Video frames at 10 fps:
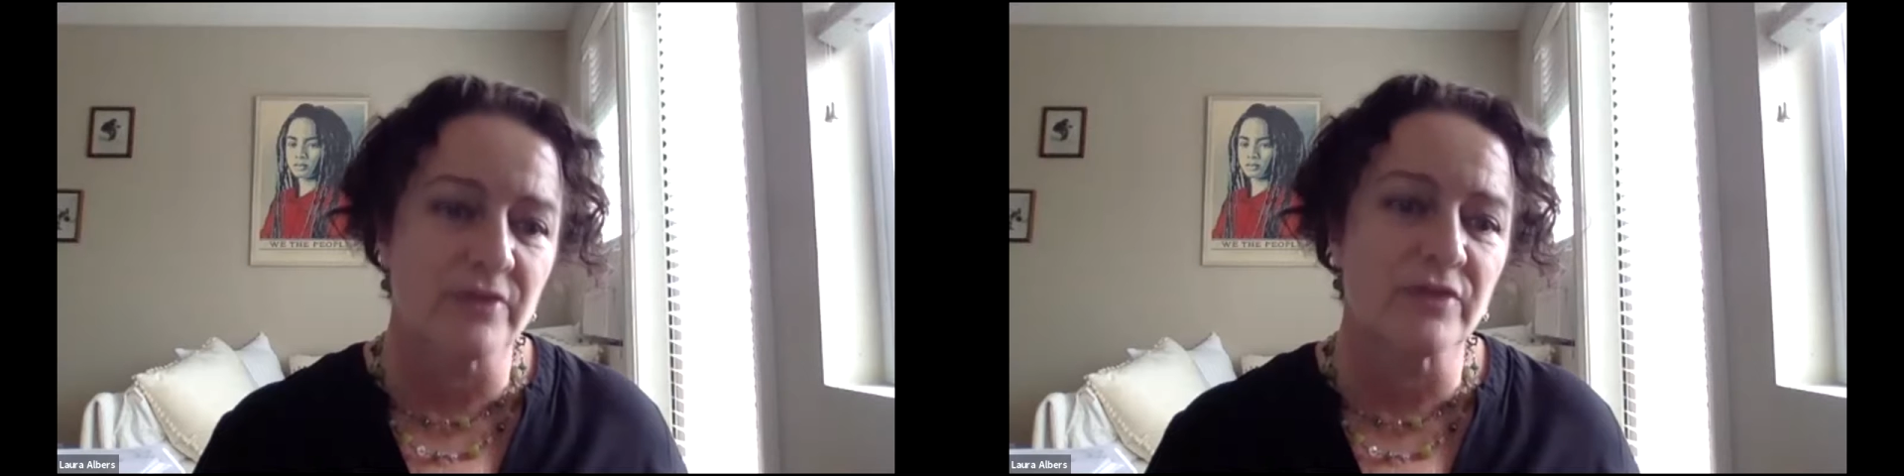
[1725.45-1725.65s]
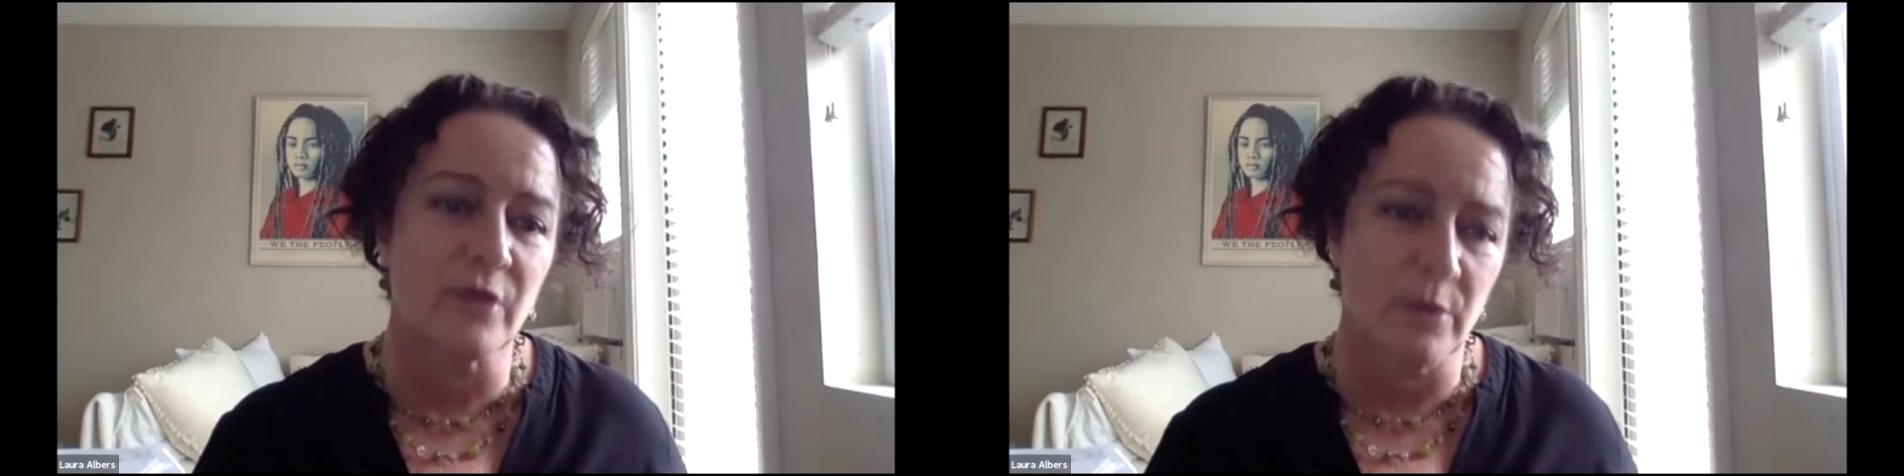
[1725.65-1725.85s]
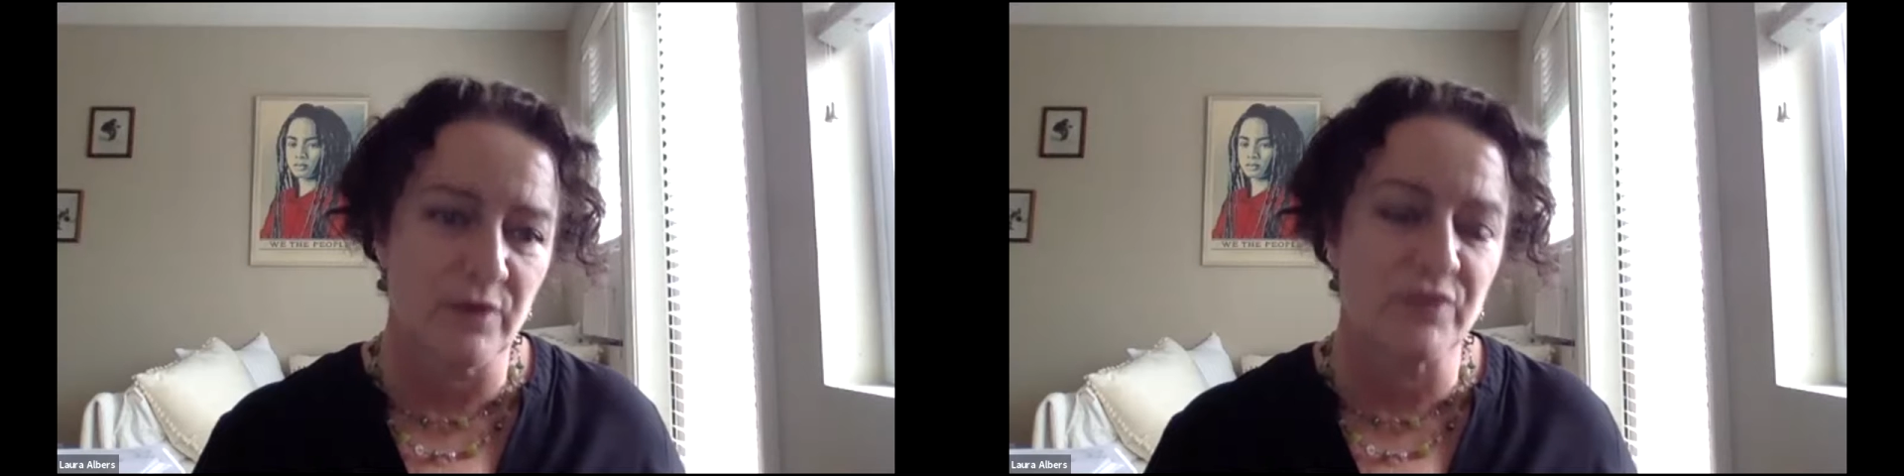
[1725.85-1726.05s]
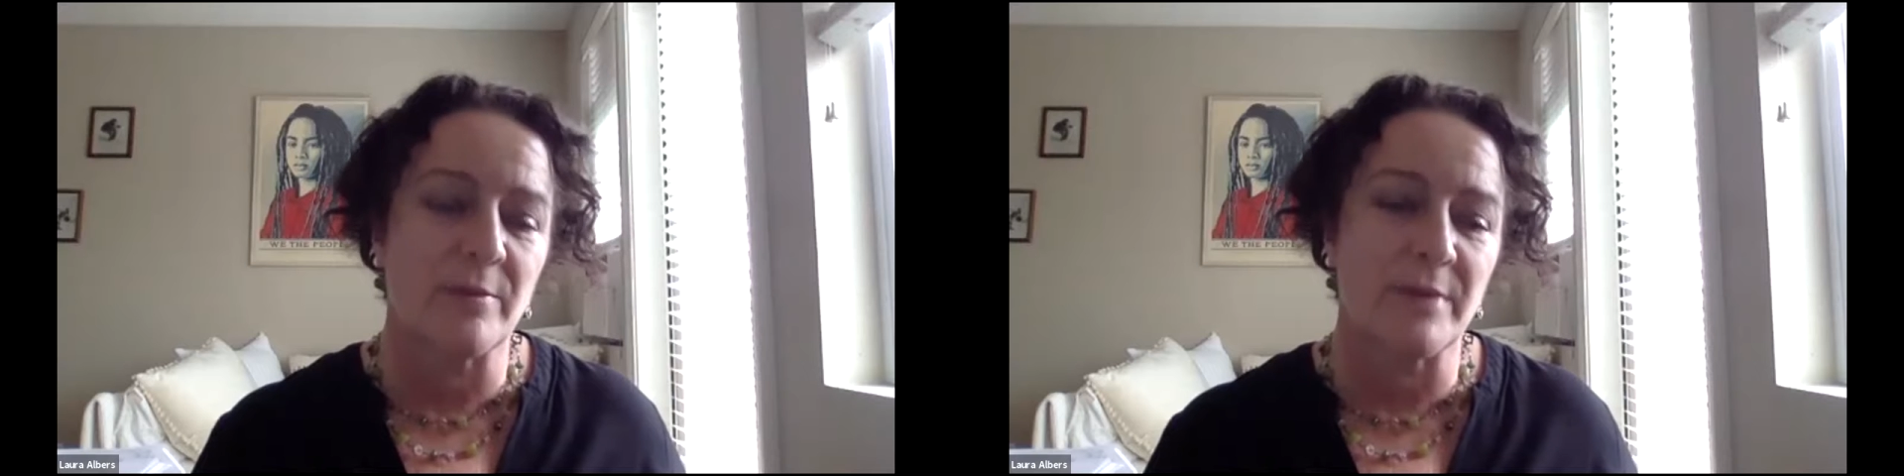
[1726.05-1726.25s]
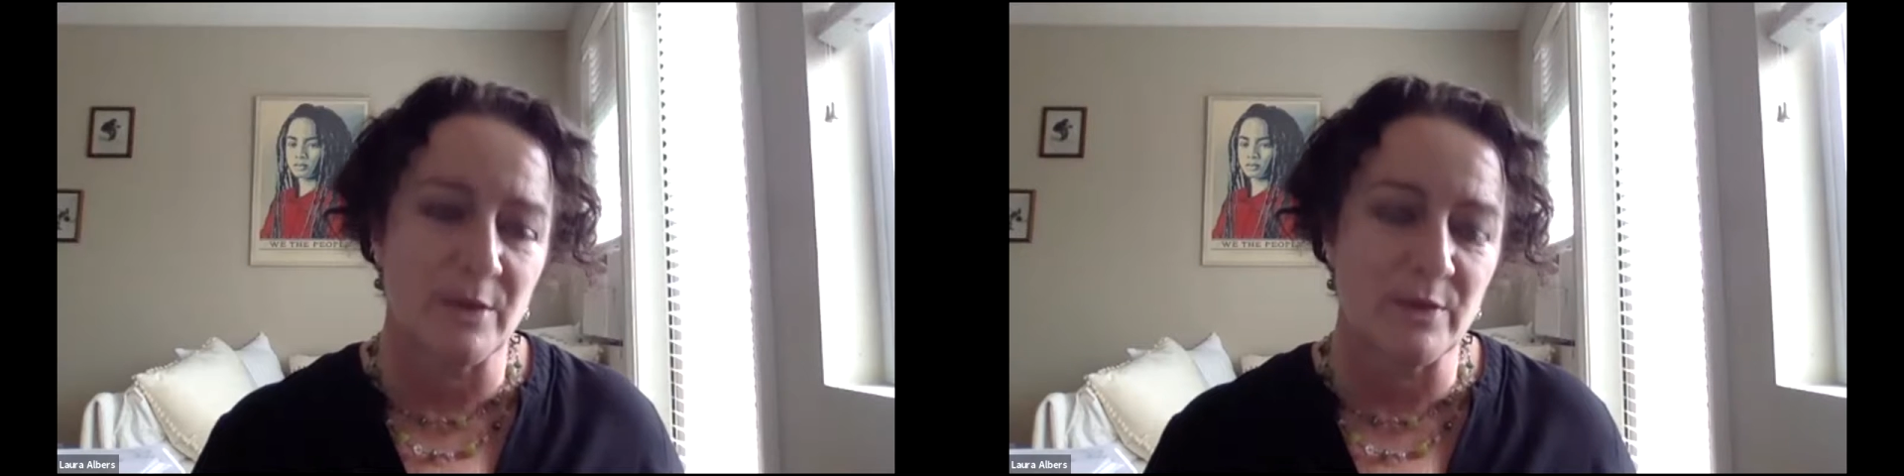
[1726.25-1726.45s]
So if
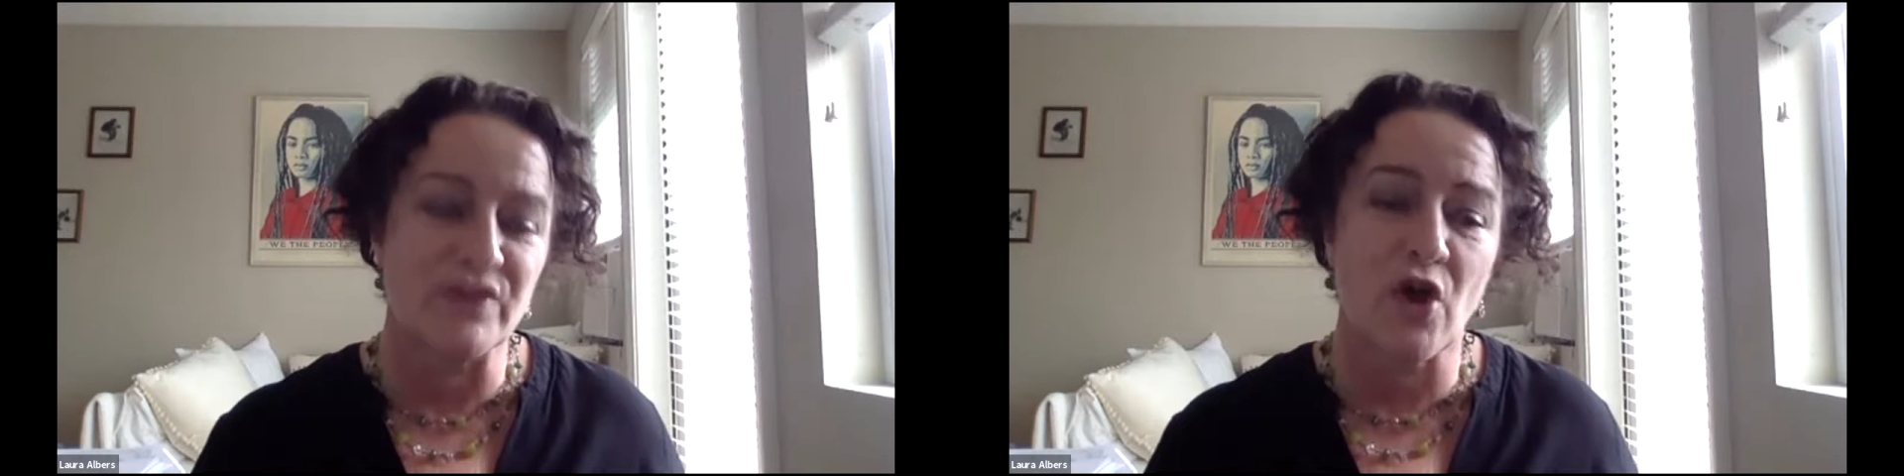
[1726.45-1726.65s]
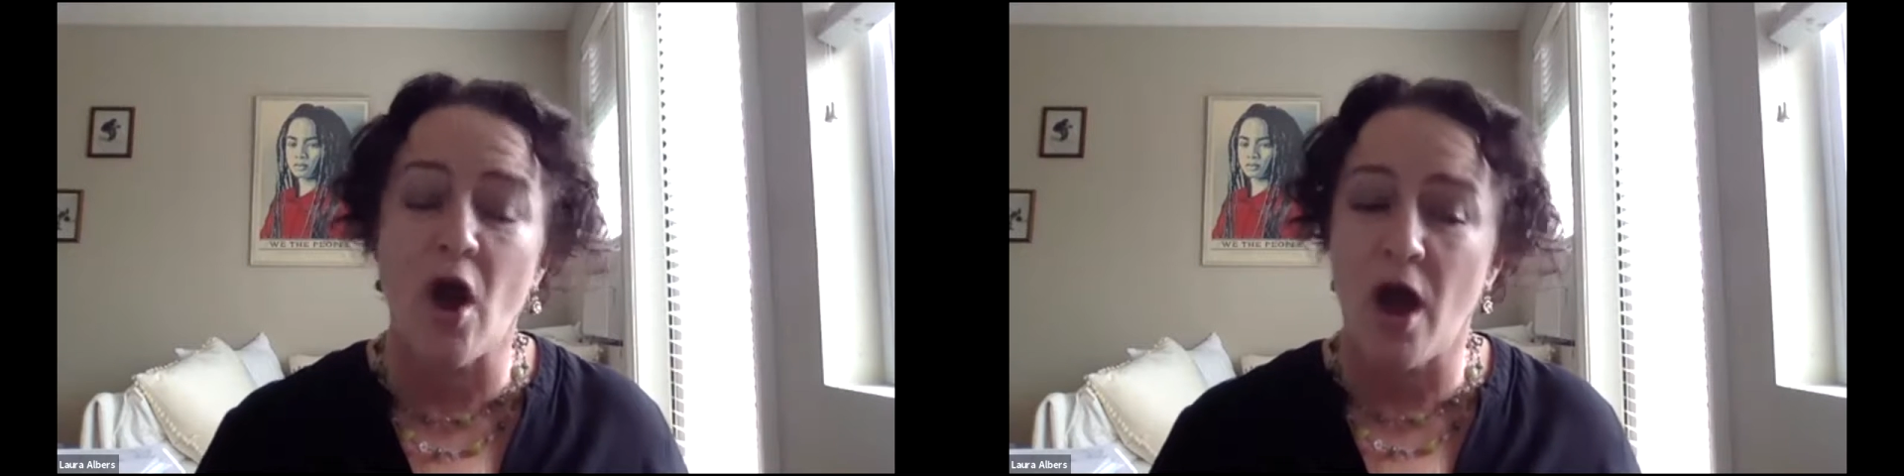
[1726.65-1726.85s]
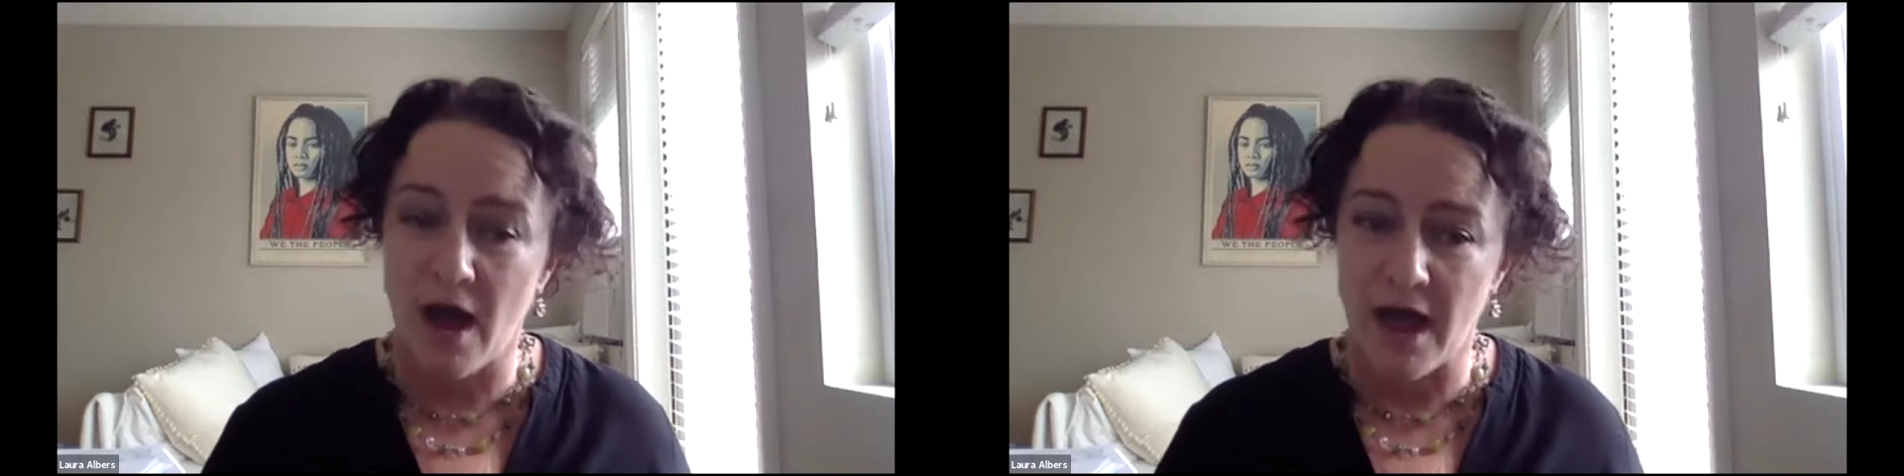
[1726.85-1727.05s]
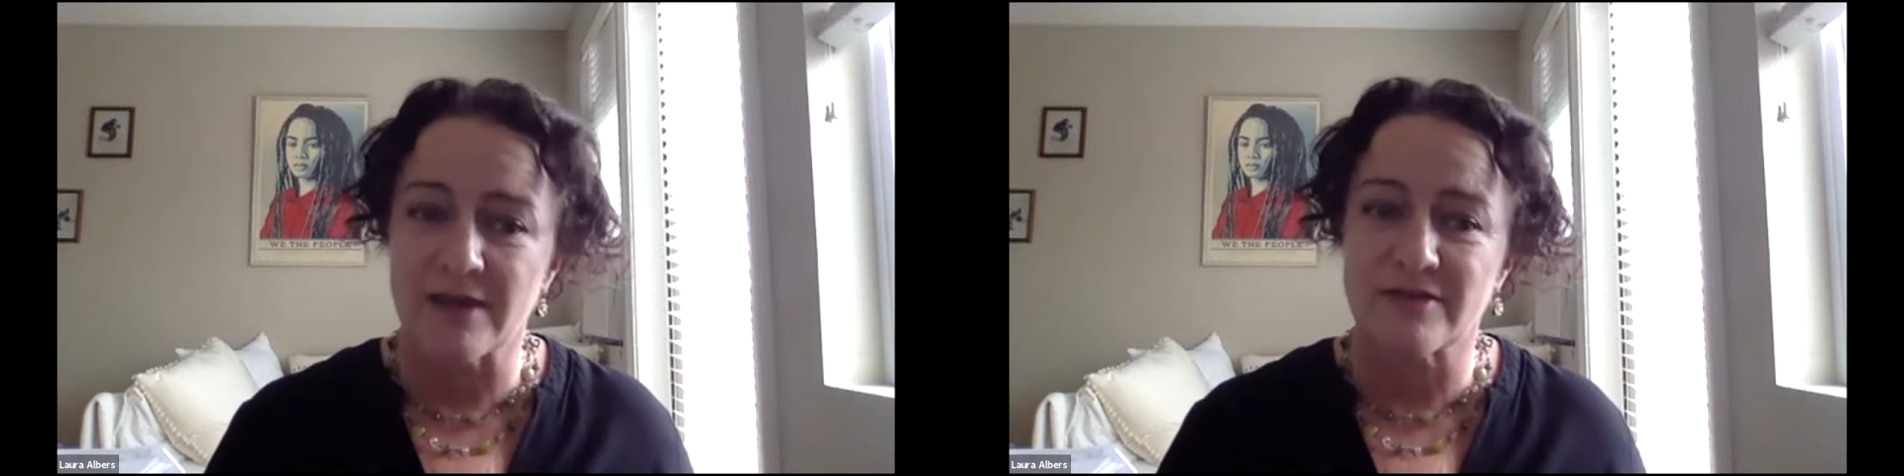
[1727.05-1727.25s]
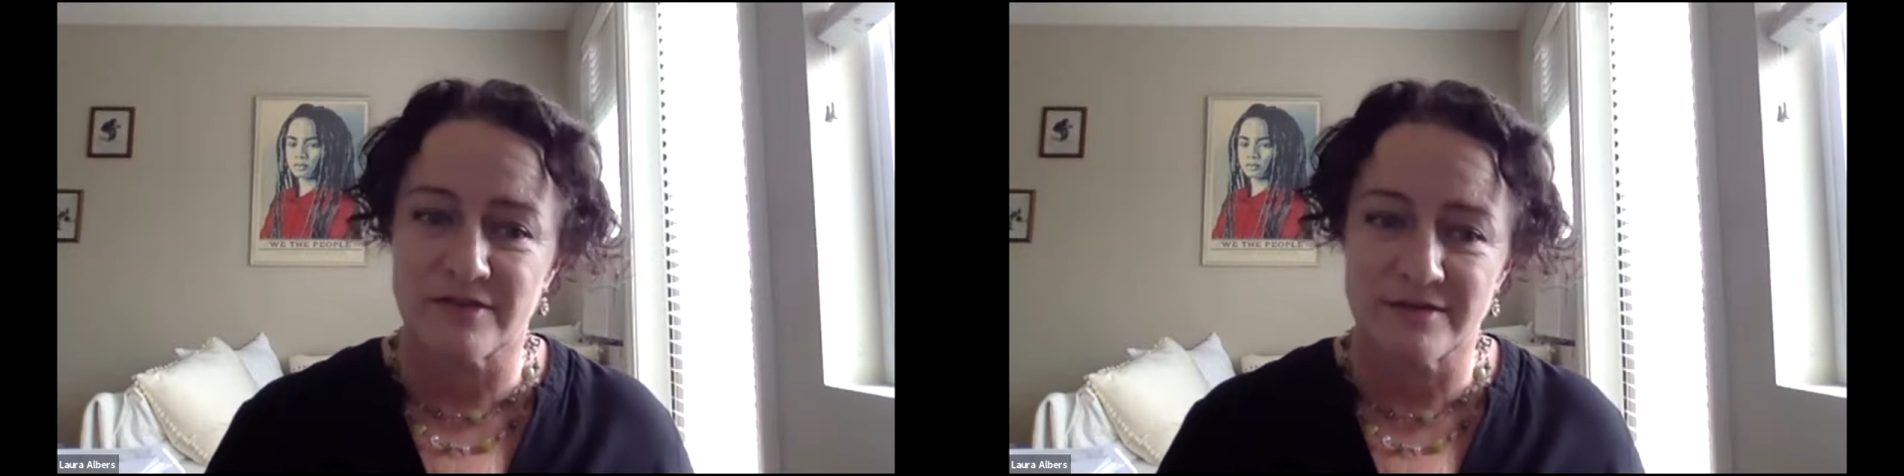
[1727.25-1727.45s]
somebody was
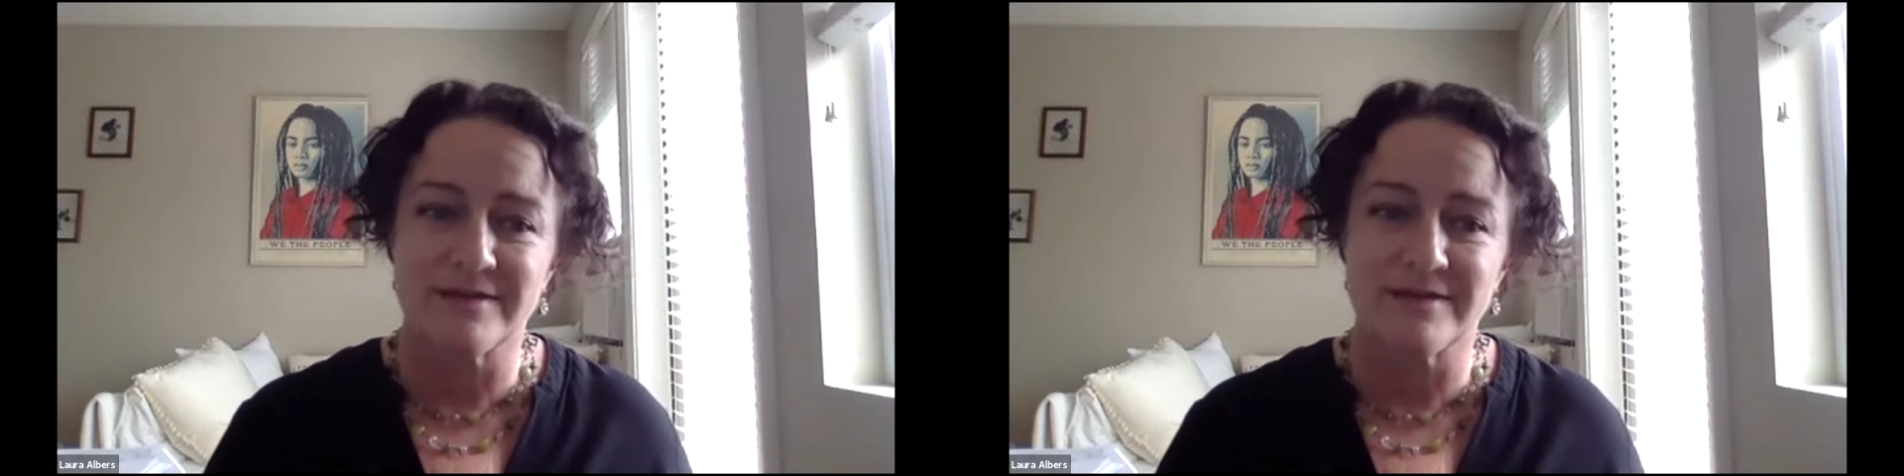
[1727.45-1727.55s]
caught